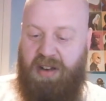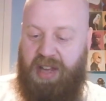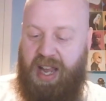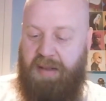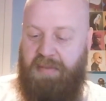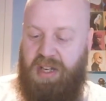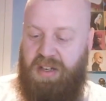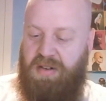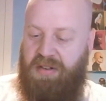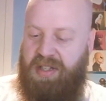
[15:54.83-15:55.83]
game,
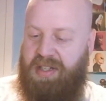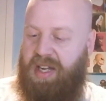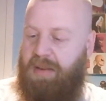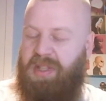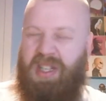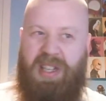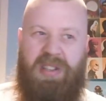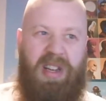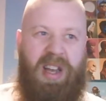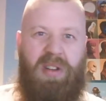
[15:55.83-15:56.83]
the types of things
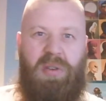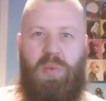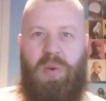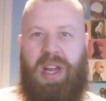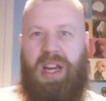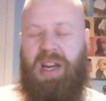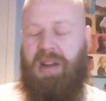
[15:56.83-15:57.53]
that you get on the Wii.